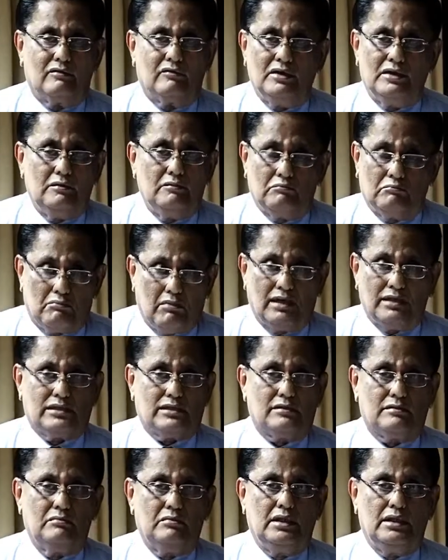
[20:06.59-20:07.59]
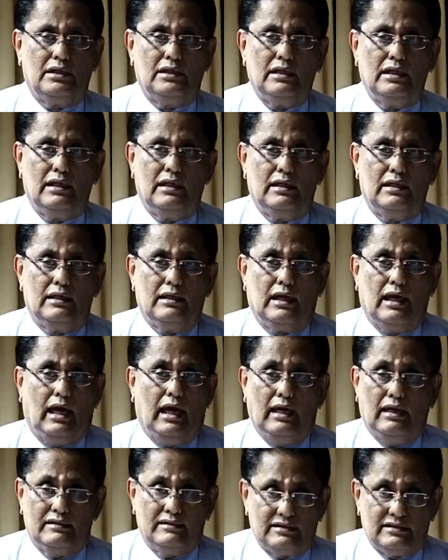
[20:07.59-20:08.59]
We must be,
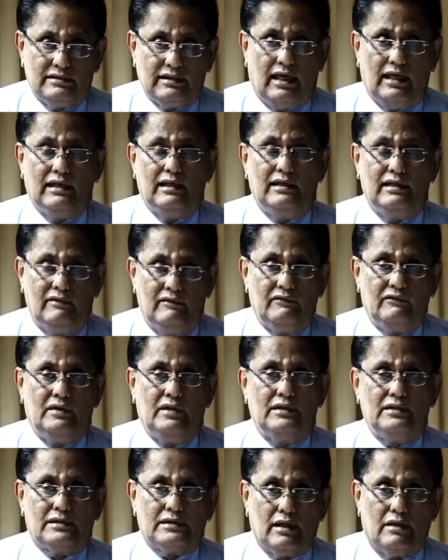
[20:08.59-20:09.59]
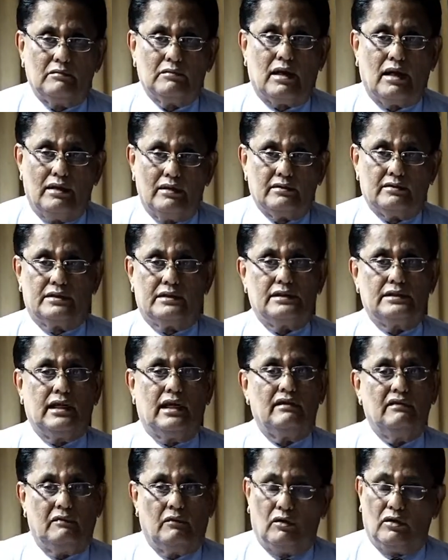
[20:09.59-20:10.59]
as I lived in some countries,
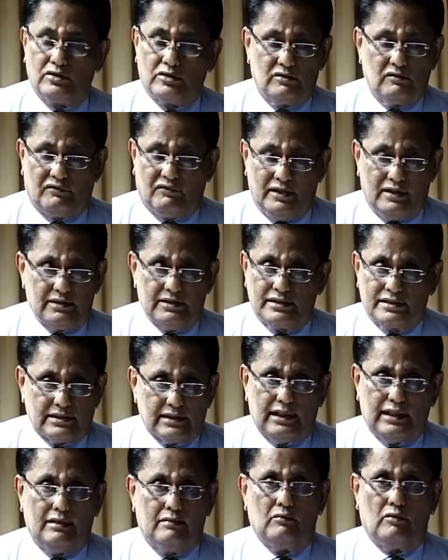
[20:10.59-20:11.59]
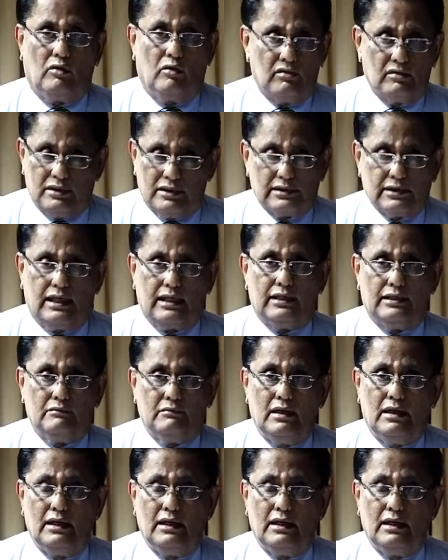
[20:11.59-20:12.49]
I've also felt the same all the time,